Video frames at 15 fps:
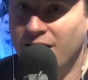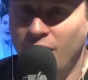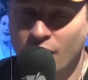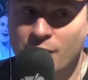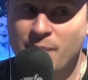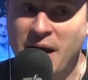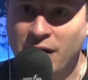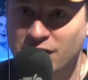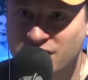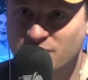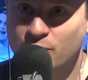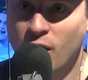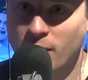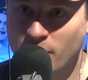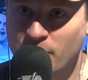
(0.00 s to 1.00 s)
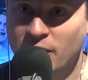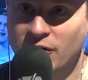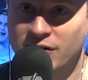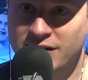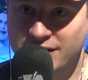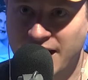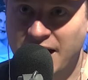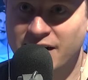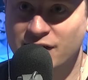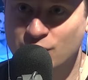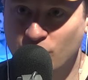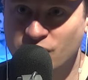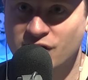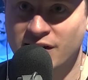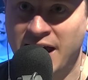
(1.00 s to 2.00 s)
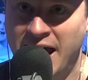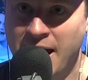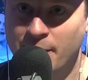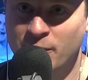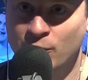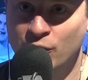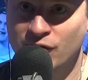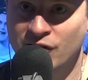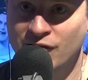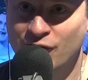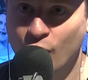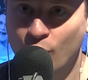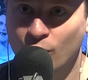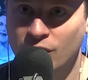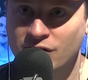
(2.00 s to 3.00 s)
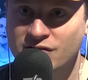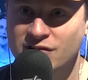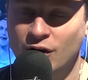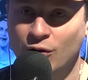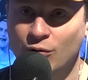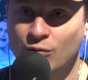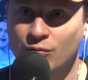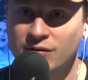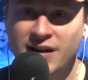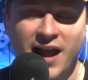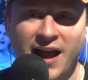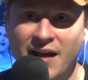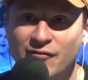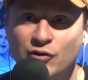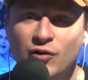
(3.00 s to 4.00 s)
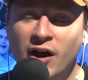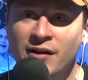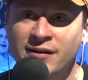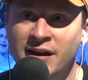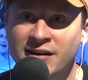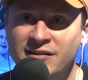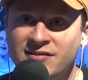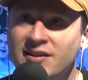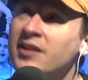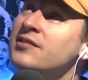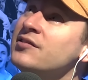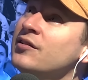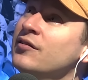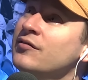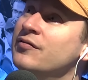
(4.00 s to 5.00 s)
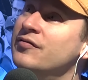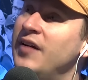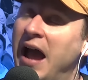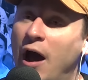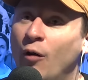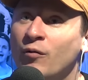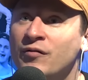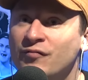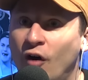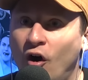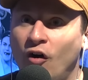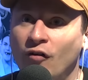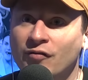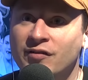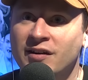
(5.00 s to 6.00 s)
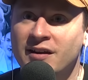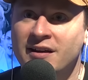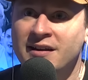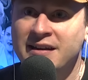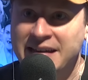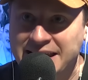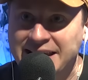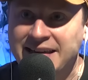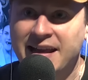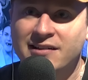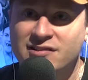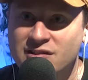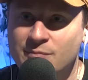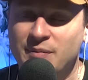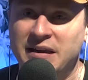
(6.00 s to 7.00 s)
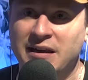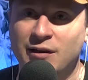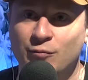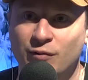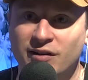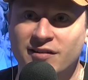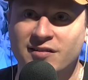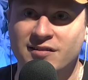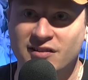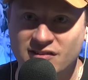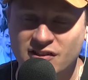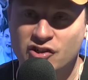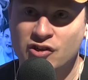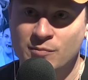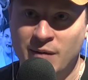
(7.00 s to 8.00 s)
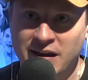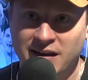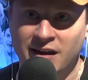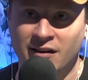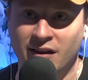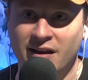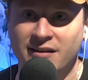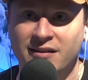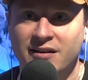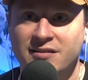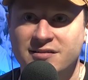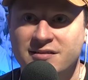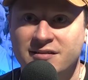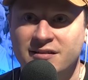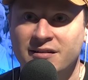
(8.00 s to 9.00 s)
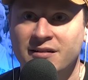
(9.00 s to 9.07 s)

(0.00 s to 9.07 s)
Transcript: on a balance of probability, that is what's going to happen moving forward. So, yeah, have you gotten any sense of how involved he gets to be with decision making like this?